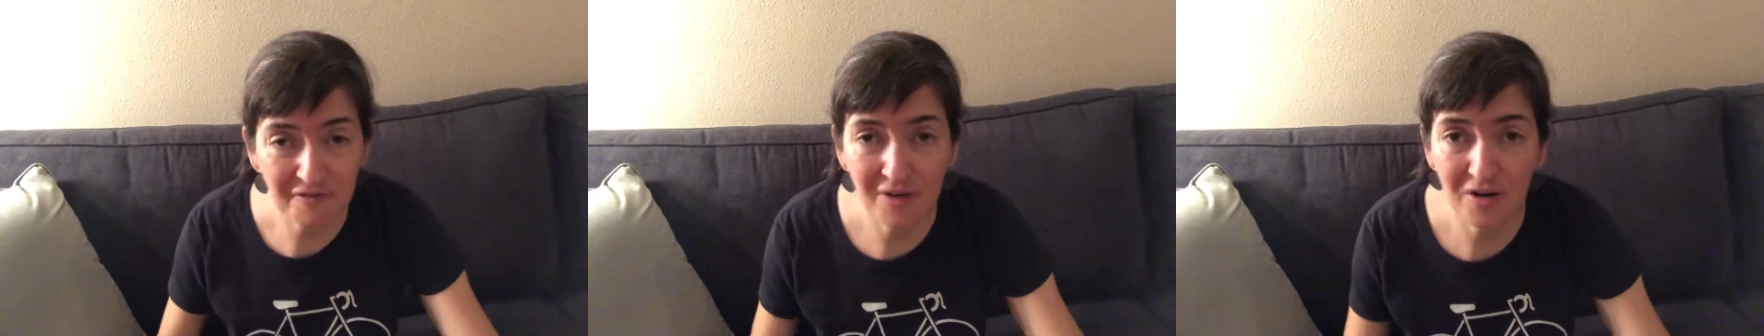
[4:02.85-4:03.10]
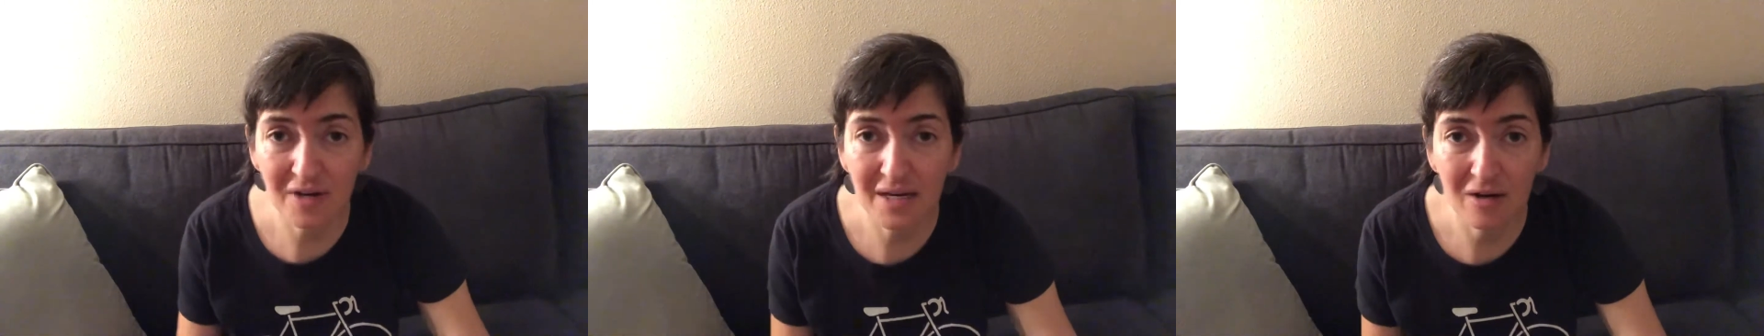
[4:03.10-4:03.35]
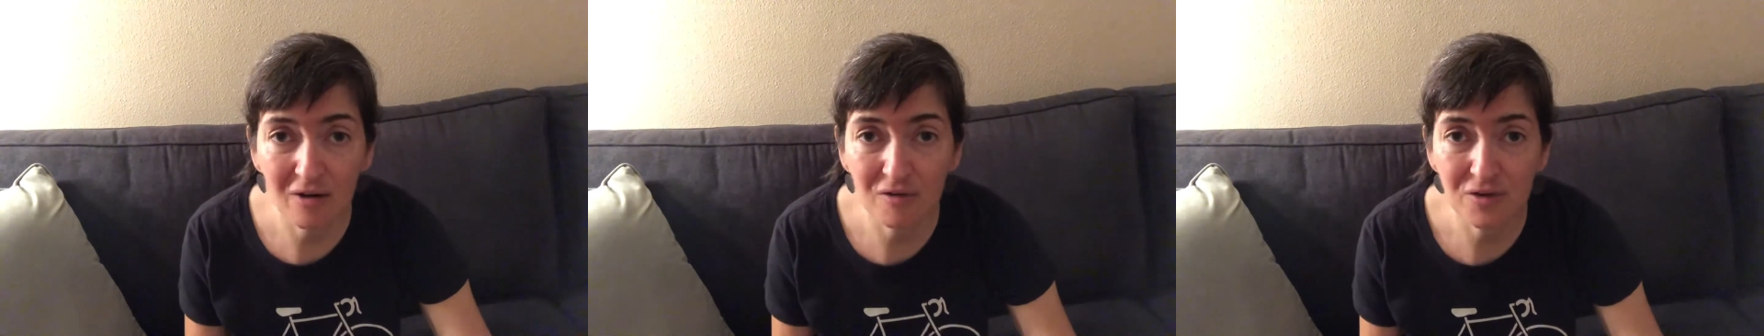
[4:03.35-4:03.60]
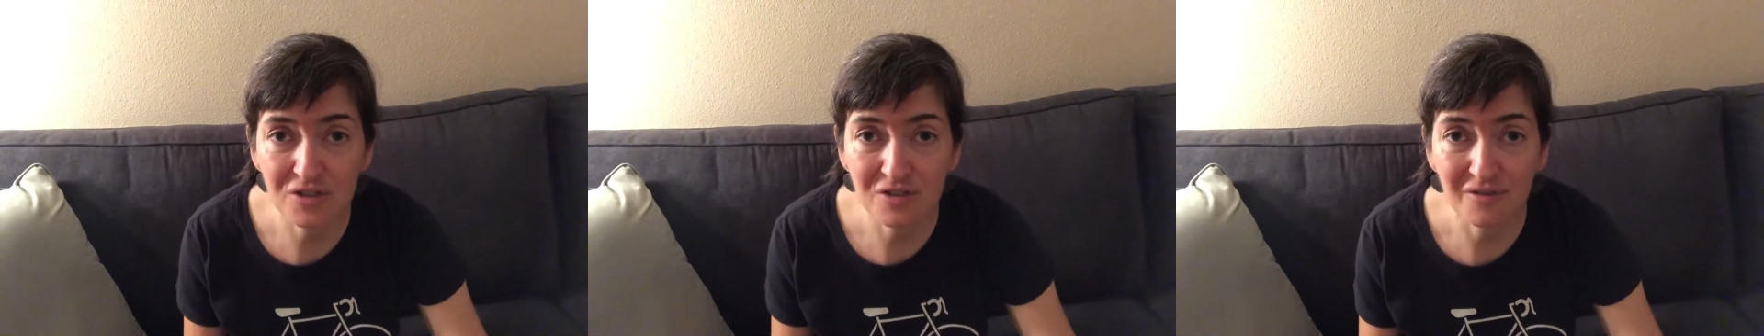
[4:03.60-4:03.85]
ferry over
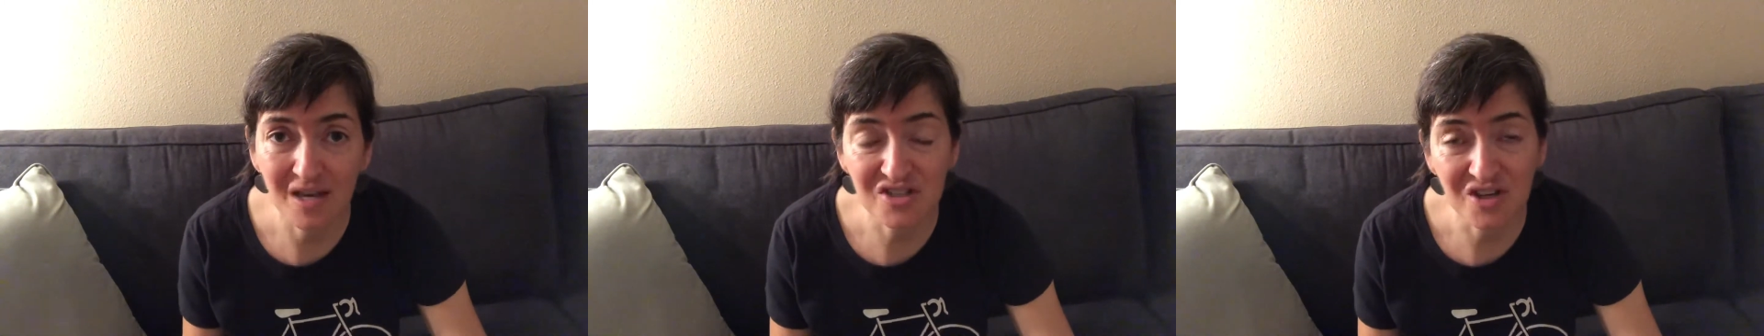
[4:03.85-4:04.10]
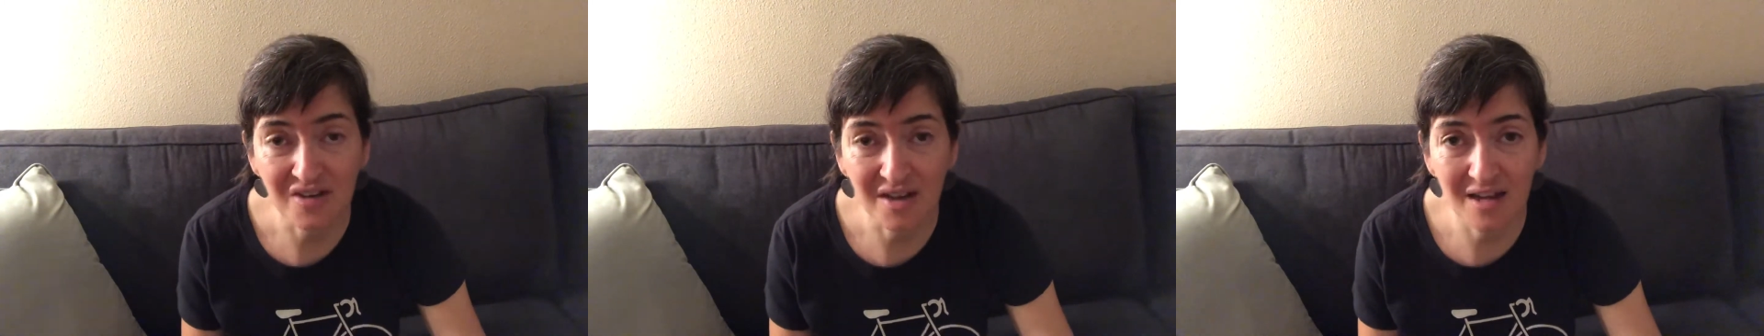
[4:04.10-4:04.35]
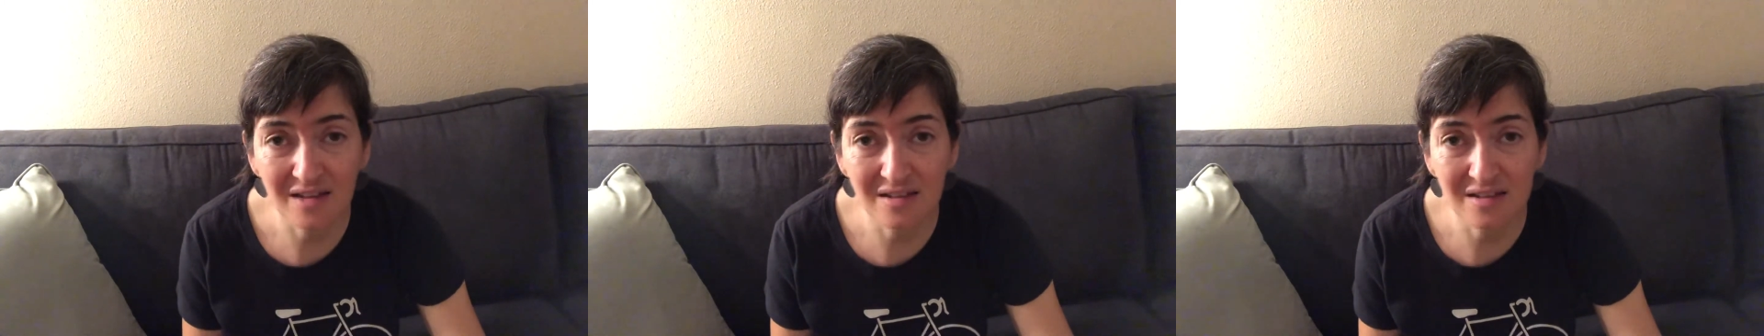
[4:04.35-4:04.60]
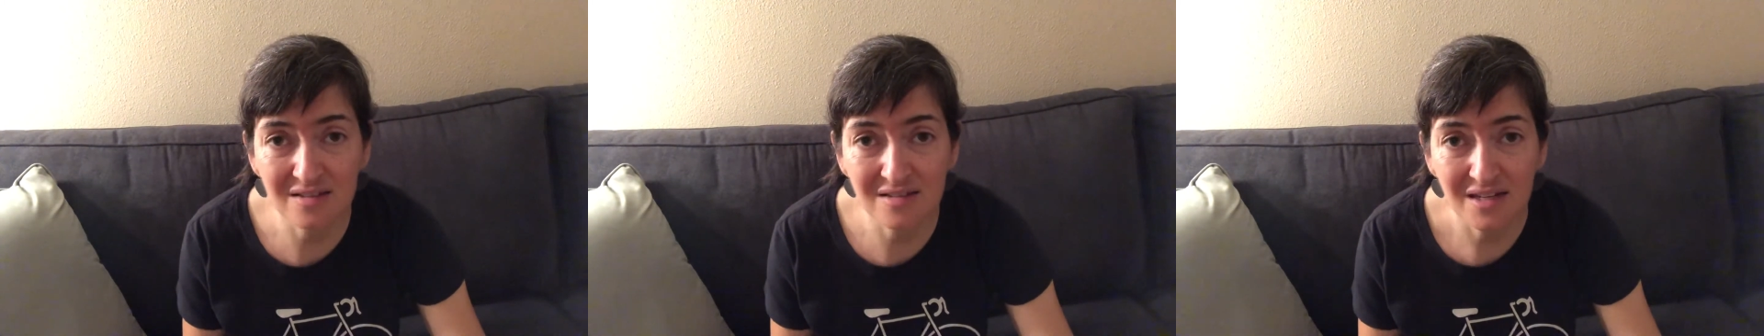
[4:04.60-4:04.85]
to Vashon
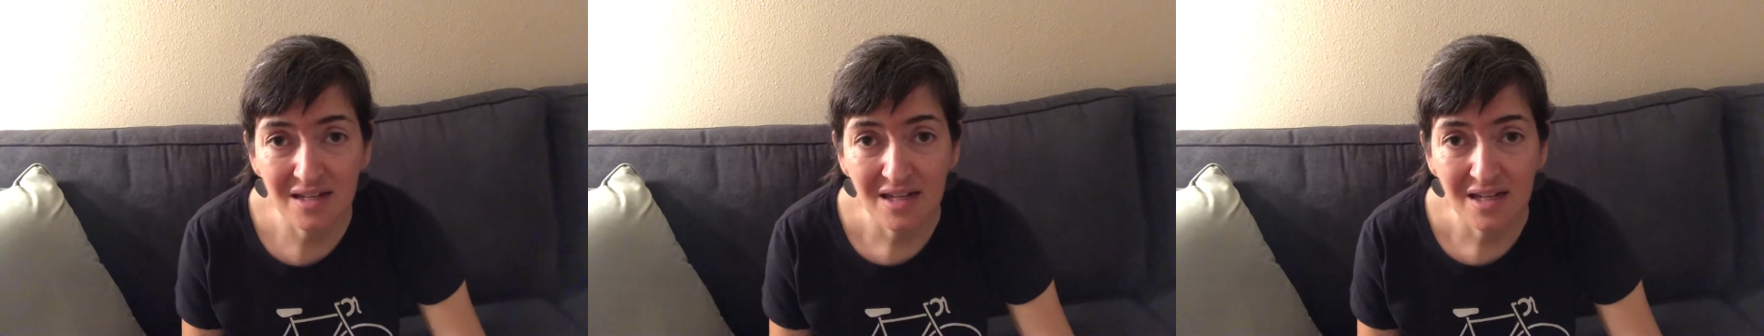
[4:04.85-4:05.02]
Island,